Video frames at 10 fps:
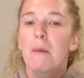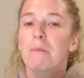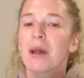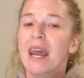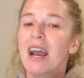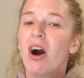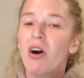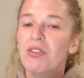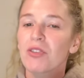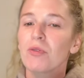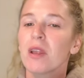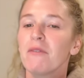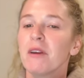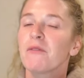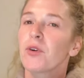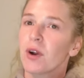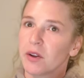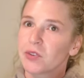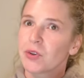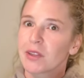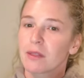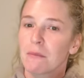But I also love it for underneath the